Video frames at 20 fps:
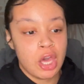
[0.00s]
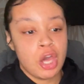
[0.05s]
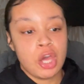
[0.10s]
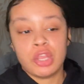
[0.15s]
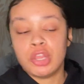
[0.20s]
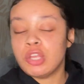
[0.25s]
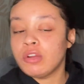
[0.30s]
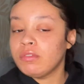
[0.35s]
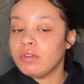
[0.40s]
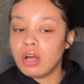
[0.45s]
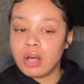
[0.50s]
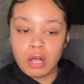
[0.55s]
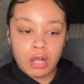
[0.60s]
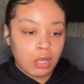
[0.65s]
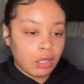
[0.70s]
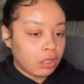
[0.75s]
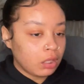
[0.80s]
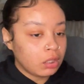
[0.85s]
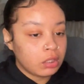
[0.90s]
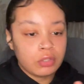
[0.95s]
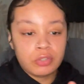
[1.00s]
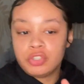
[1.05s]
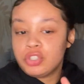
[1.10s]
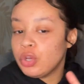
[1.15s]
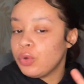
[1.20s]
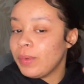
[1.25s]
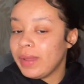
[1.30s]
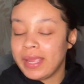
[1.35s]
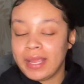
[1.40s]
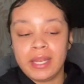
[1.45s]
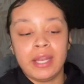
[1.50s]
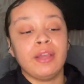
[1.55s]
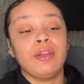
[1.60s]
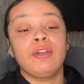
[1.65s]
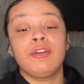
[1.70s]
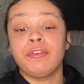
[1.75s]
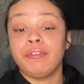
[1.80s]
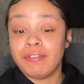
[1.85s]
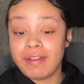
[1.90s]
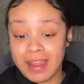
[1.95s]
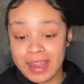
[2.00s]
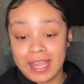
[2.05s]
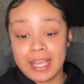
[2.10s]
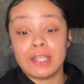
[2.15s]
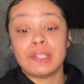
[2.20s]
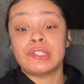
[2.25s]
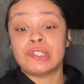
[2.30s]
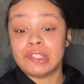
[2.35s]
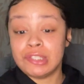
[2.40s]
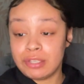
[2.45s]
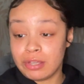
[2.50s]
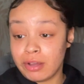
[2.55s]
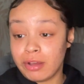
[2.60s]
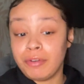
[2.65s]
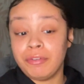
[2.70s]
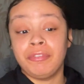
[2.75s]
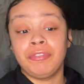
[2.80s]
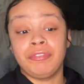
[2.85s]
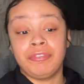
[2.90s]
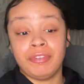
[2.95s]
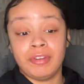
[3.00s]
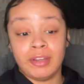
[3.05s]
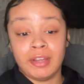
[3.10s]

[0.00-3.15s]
They're all doing great stuff.